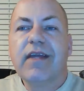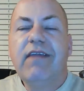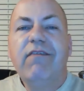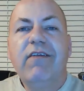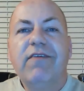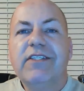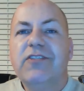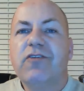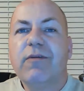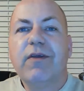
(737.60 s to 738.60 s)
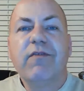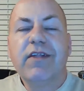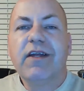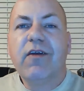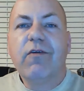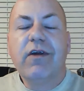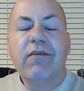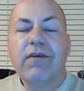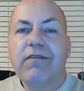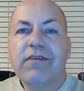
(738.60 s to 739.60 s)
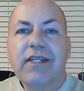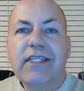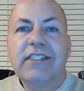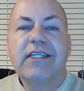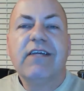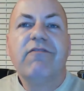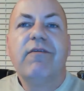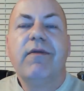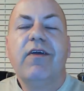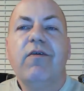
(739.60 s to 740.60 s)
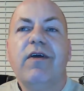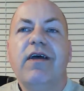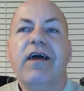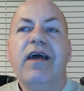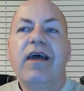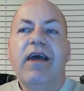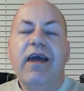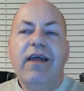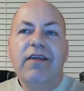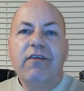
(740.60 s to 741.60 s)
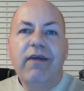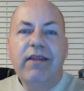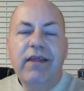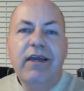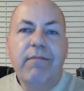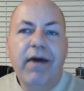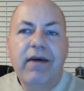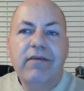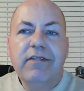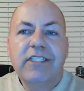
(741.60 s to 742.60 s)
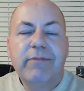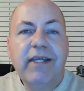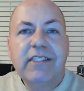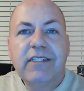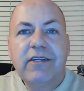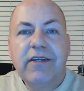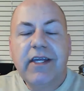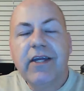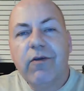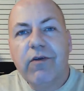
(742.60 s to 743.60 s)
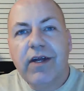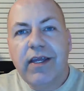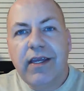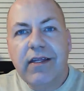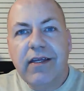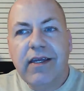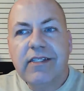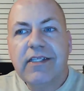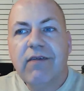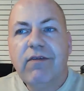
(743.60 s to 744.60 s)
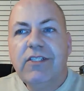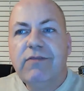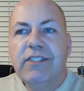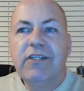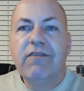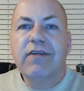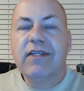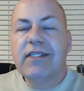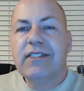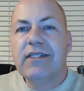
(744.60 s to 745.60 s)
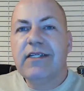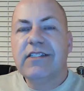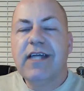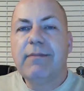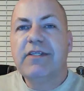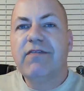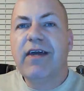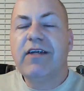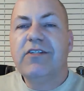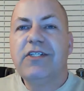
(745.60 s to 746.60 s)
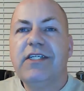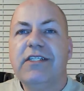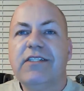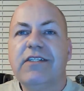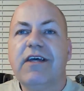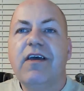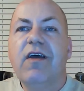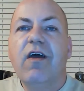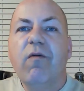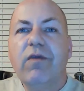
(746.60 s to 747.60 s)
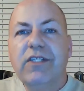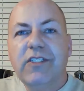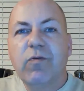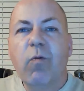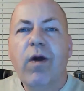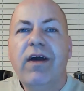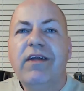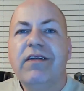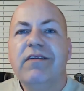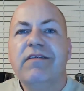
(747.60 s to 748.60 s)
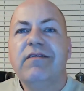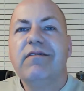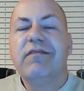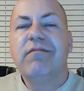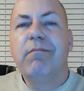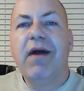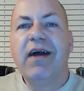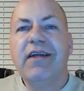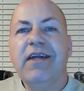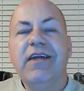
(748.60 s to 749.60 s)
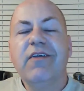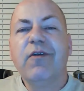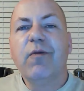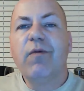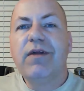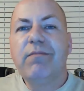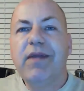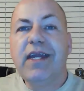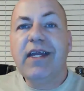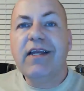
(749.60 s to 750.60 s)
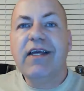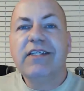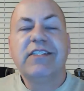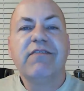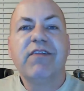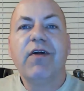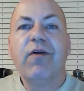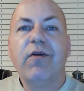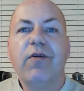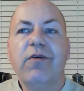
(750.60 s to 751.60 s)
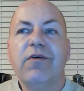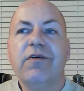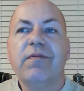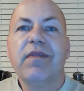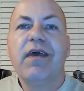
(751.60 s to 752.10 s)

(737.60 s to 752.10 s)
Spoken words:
Even if it's dormant within our aura, we're releasing it from our aura. And the great thing about space clearing and aura healing is that once we start releasing these types of energies, we're just one body or one beingness of the whole.